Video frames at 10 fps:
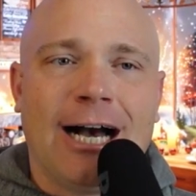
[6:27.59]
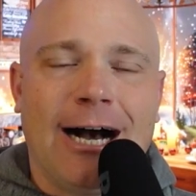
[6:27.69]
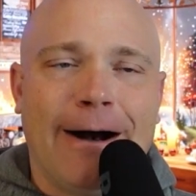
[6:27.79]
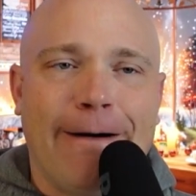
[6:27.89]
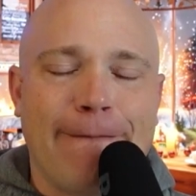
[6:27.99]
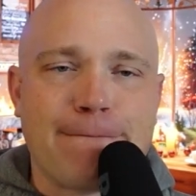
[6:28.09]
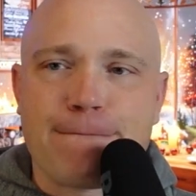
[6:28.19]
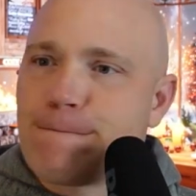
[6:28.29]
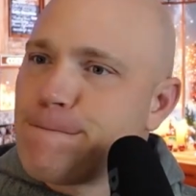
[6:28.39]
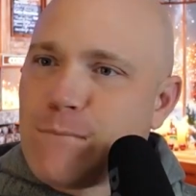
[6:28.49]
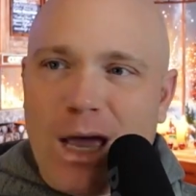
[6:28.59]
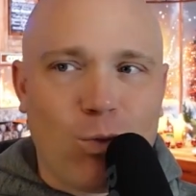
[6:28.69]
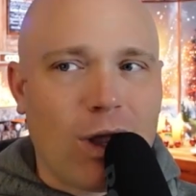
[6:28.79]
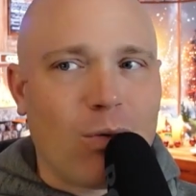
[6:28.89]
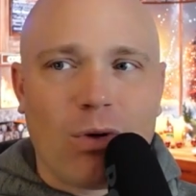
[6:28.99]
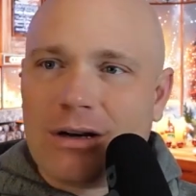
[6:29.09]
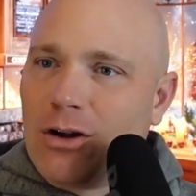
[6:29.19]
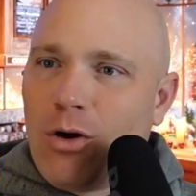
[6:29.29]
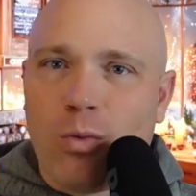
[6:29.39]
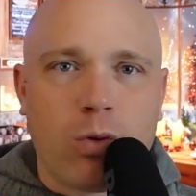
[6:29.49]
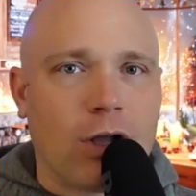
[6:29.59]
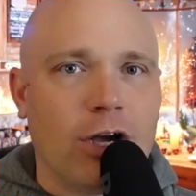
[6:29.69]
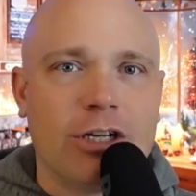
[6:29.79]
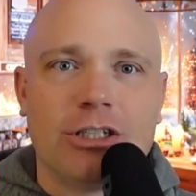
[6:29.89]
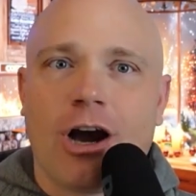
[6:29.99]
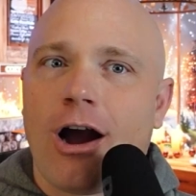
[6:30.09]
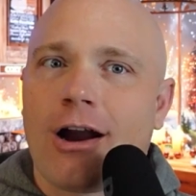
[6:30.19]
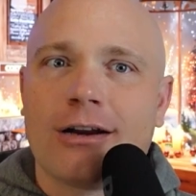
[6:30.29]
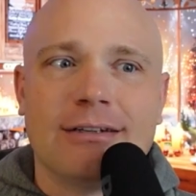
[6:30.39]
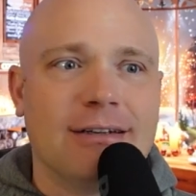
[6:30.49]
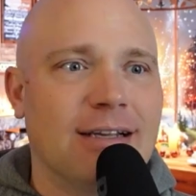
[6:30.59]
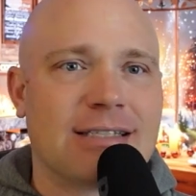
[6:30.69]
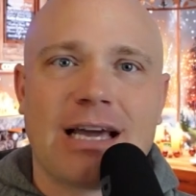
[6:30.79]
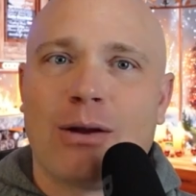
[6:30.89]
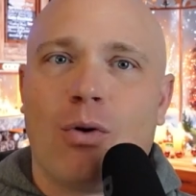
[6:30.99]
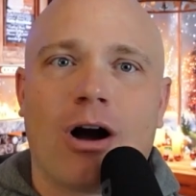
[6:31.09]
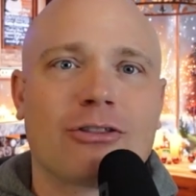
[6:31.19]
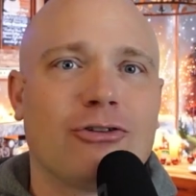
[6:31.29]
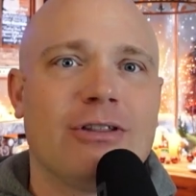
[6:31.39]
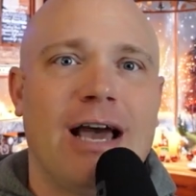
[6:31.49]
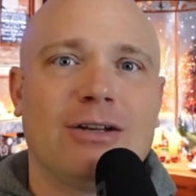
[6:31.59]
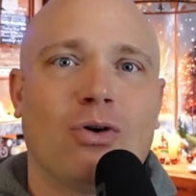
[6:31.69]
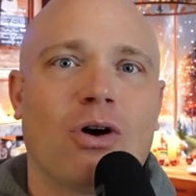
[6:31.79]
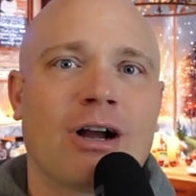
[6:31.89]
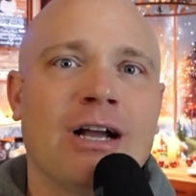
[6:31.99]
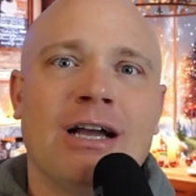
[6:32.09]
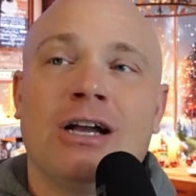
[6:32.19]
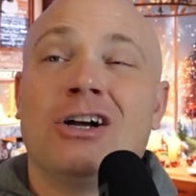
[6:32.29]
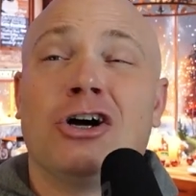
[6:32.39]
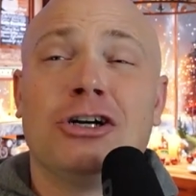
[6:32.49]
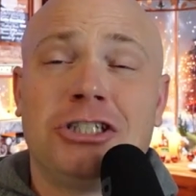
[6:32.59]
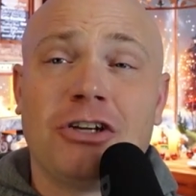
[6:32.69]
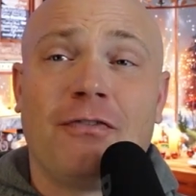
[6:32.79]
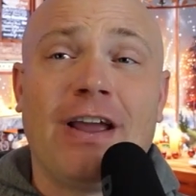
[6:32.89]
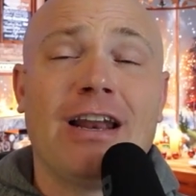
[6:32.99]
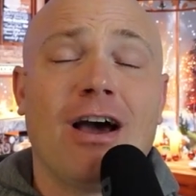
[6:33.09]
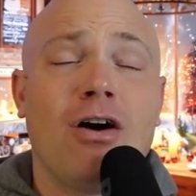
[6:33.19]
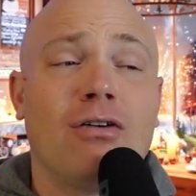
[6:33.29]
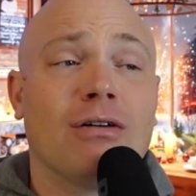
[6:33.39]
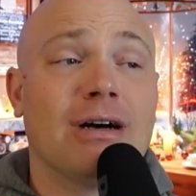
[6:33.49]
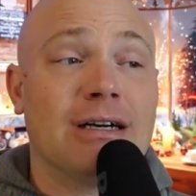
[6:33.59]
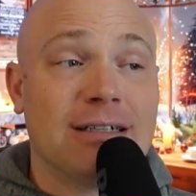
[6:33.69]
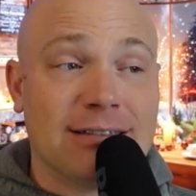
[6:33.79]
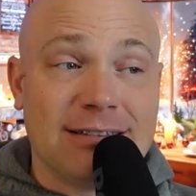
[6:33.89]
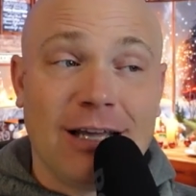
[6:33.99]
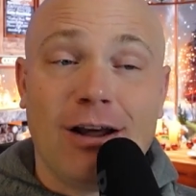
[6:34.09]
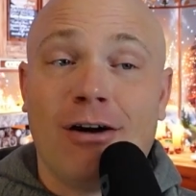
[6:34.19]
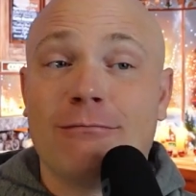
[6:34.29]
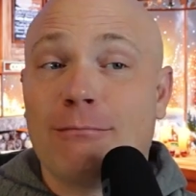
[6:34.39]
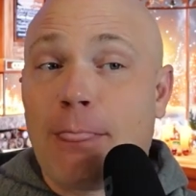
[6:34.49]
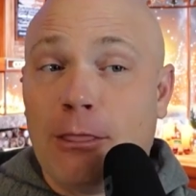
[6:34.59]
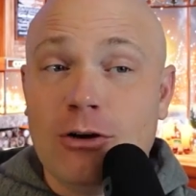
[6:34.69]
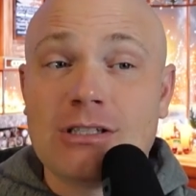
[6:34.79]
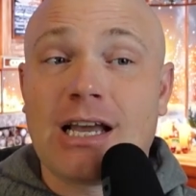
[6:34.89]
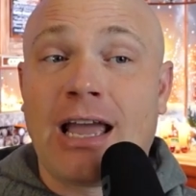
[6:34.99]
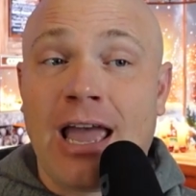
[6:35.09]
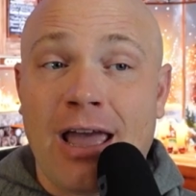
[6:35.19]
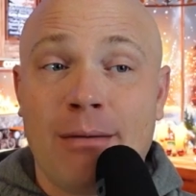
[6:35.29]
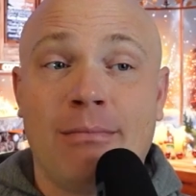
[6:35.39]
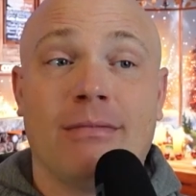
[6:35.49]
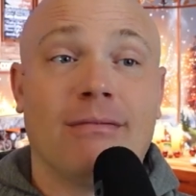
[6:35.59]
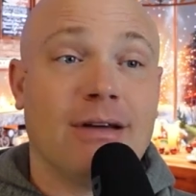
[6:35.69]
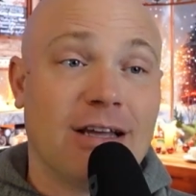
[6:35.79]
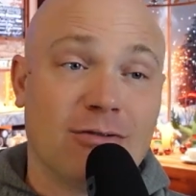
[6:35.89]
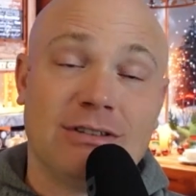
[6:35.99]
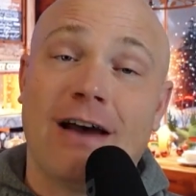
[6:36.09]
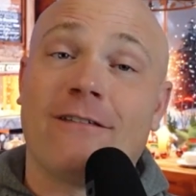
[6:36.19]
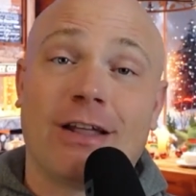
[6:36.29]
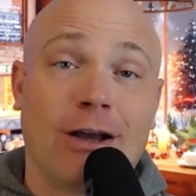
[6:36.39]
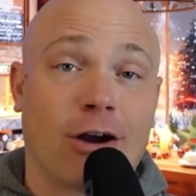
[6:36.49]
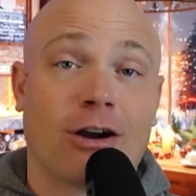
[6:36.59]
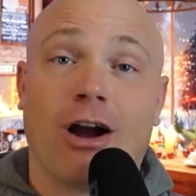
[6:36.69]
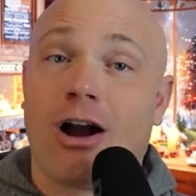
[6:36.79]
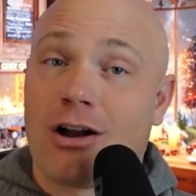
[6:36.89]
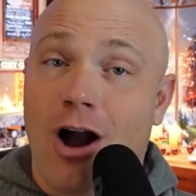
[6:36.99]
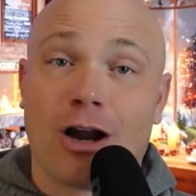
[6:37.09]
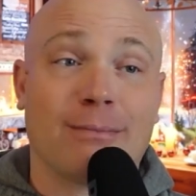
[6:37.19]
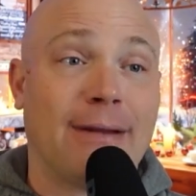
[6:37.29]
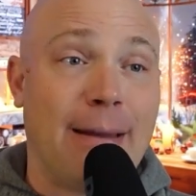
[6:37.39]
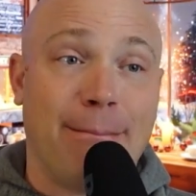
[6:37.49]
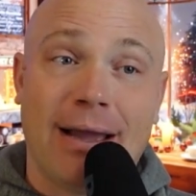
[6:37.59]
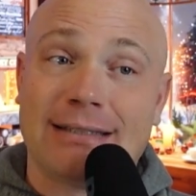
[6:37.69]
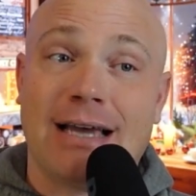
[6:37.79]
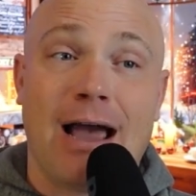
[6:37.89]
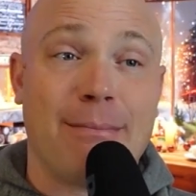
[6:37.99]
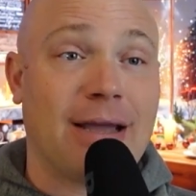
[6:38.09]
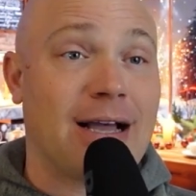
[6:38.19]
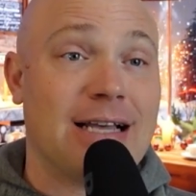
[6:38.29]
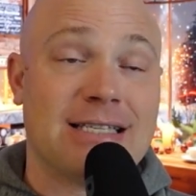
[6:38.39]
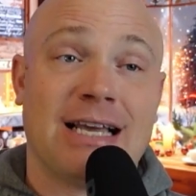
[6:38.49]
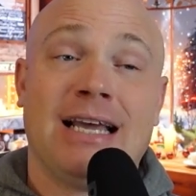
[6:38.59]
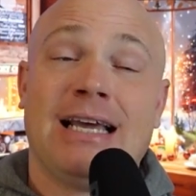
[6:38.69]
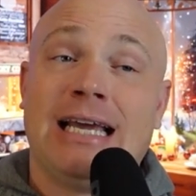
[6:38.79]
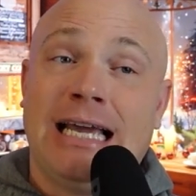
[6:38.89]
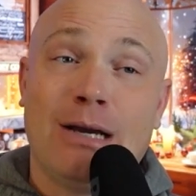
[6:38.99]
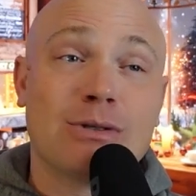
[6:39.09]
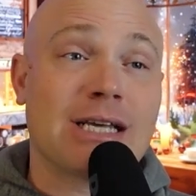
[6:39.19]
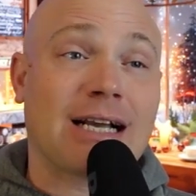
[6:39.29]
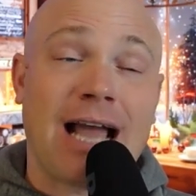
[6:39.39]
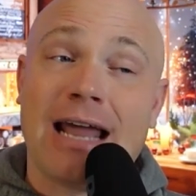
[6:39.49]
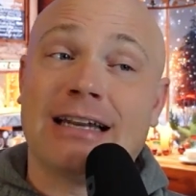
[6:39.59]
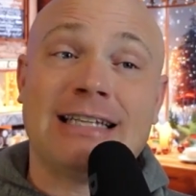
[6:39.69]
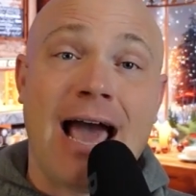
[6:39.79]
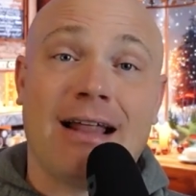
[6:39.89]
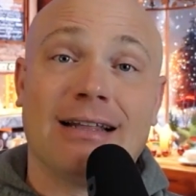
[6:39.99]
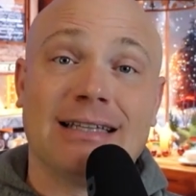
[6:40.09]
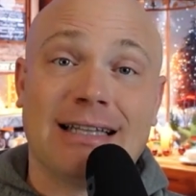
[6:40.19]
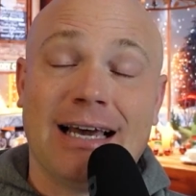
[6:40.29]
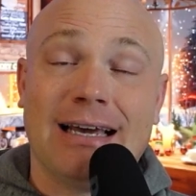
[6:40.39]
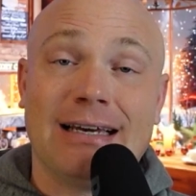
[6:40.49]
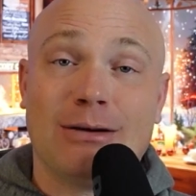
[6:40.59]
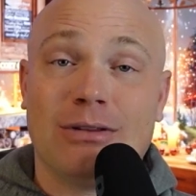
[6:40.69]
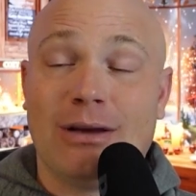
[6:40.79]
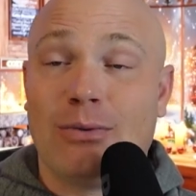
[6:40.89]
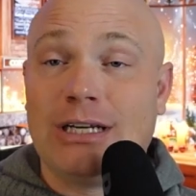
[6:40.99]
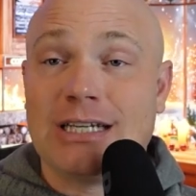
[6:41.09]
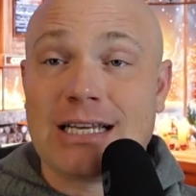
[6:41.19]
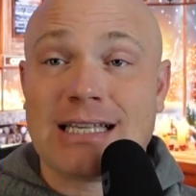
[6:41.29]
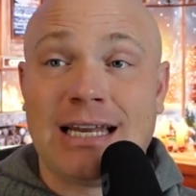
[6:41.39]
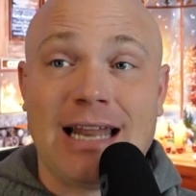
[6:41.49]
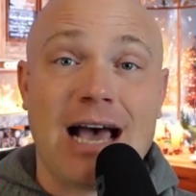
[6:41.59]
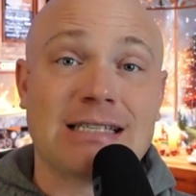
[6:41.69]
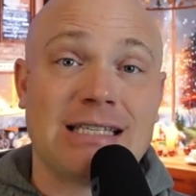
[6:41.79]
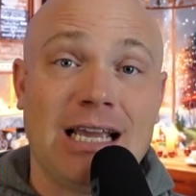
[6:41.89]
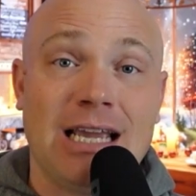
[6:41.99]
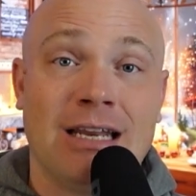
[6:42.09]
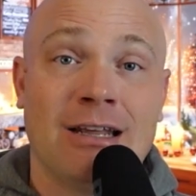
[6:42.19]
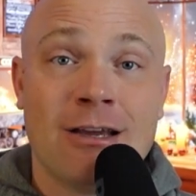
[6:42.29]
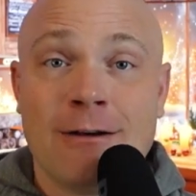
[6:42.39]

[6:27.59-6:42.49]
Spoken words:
Where no good guard is going to walk through that door. Hood Schifino, you know, losing him definitely hurt our guard play big time, because he was a kind of talent that we just had not seen